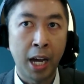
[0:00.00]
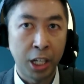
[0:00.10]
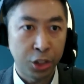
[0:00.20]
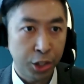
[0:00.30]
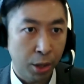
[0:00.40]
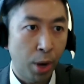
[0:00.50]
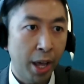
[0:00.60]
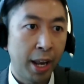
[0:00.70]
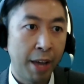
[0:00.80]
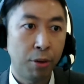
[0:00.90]
shallow
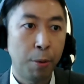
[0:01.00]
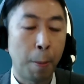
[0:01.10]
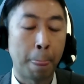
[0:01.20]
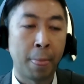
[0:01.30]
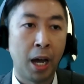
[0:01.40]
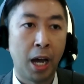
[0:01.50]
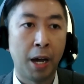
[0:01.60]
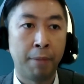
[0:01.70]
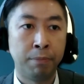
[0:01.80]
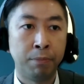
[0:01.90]
level,
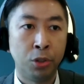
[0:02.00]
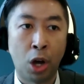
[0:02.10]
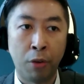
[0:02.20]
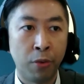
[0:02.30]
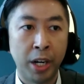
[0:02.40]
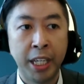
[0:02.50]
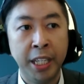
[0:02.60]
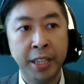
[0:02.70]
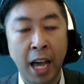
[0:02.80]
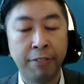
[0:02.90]
not very
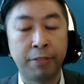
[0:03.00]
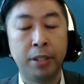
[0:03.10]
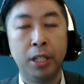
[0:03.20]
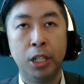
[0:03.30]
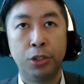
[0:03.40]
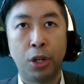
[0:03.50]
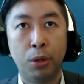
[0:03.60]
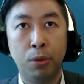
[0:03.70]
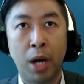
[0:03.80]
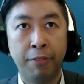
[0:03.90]
in depth.
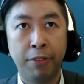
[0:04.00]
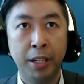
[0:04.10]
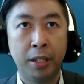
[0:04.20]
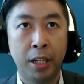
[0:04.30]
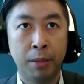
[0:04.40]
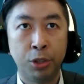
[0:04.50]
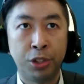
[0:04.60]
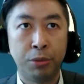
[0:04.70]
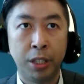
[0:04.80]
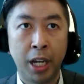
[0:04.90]
So I think the
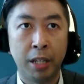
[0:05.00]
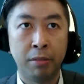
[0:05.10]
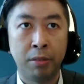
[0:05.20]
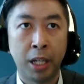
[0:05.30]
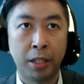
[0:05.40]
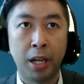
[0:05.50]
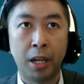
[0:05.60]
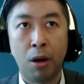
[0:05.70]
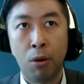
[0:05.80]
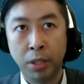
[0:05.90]
student can take their
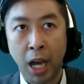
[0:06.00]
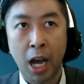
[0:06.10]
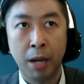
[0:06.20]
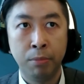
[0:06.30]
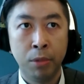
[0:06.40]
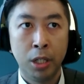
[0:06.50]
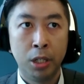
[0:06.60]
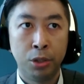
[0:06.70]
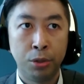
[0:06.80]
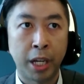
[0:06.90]
own time
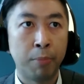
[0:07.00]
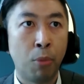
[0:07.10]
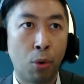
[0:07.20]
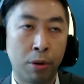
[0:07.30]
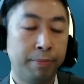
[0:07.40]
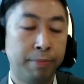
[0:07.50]
to dig more.